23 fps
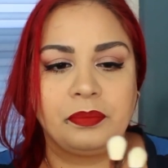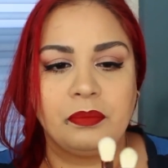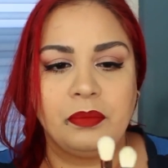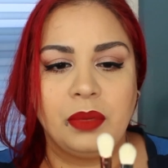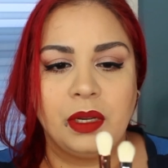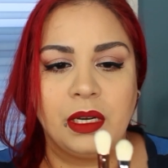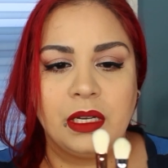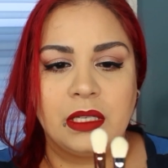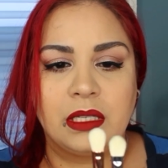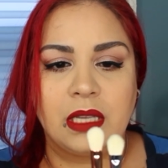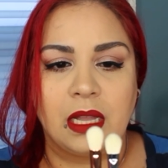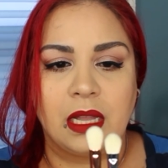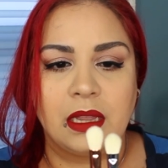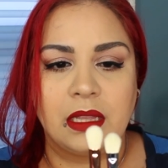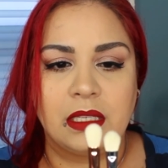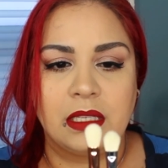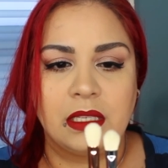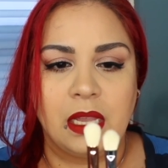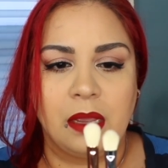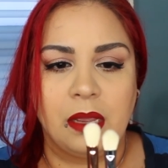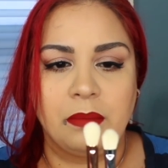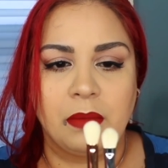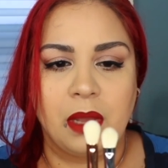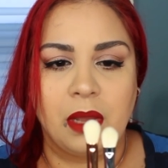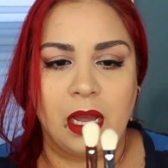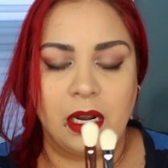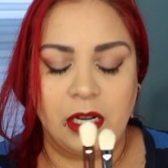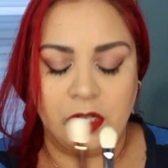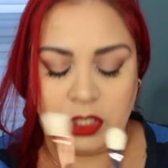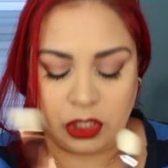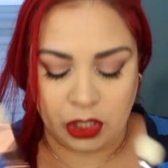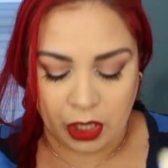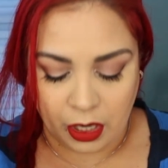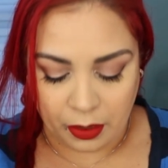but it's got the same kind
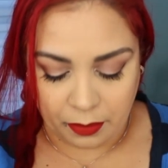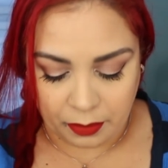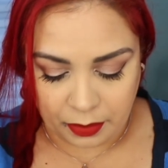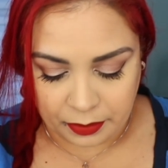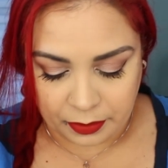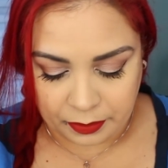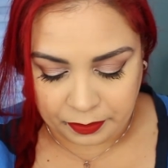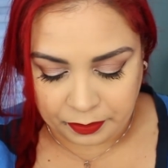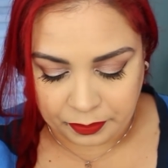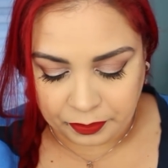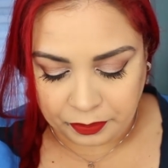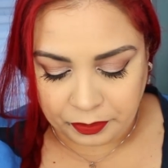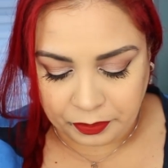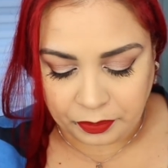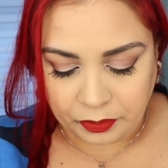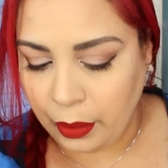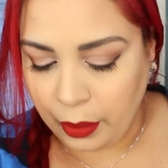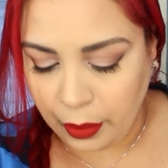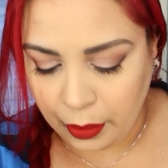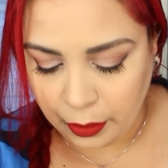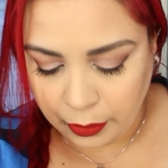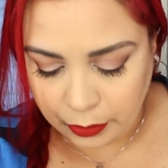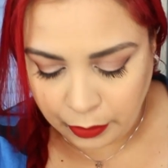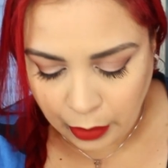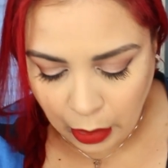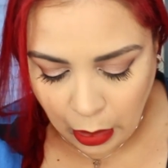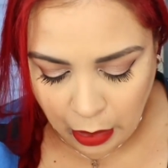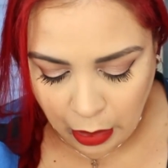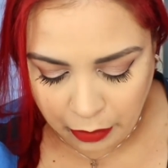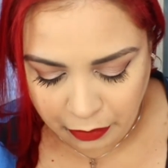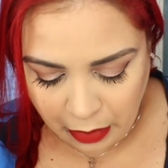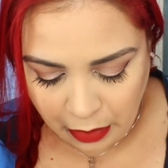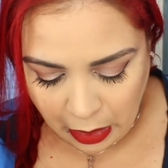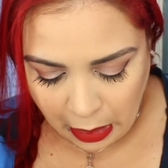of shape. Okay. All
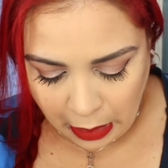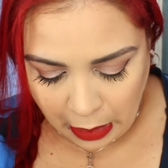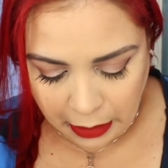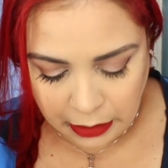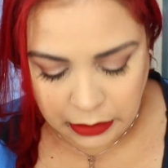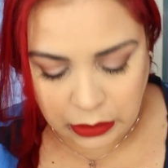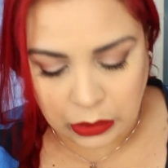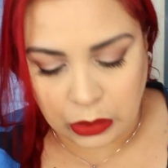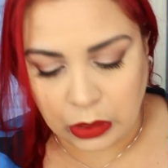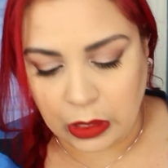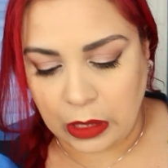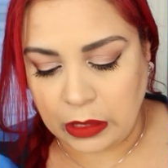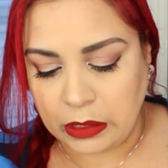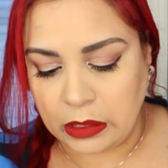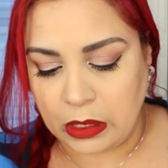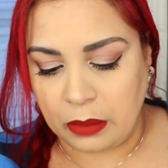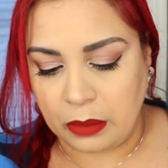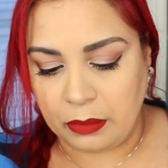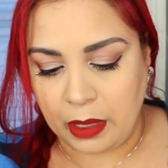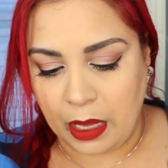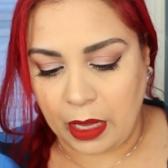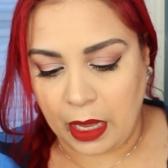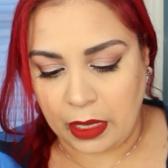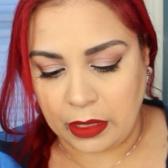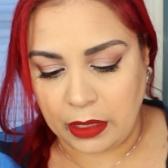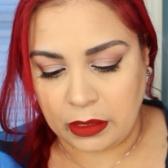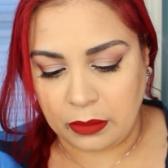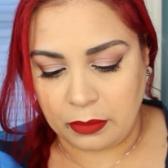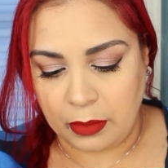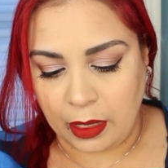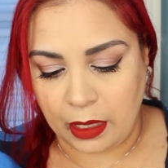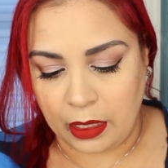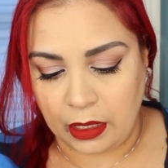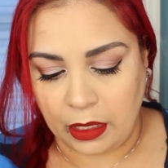right, so that's gonna be added
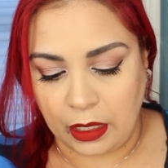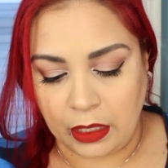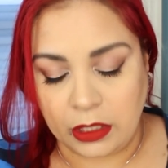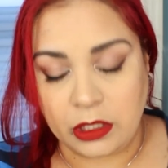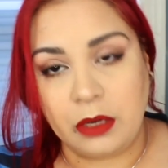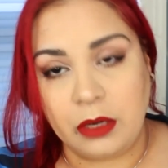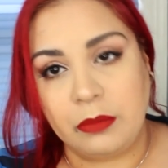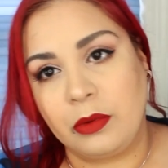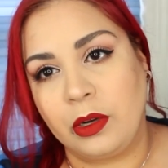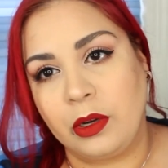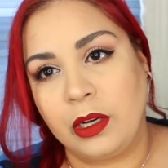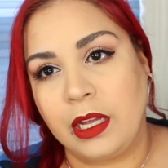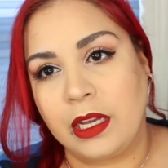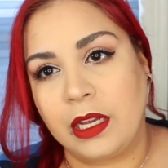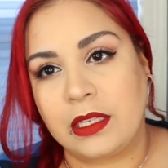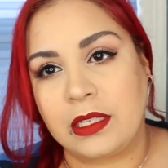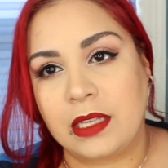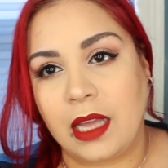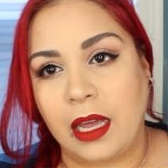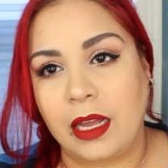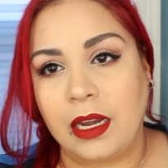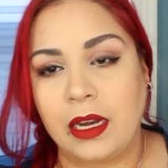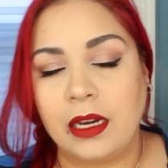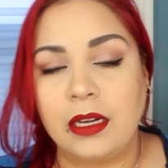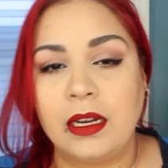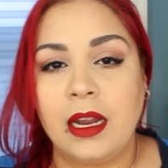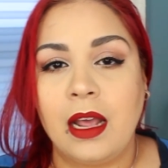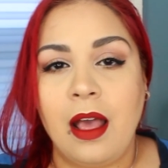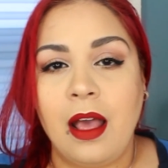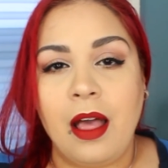to my collection. I'm really excited.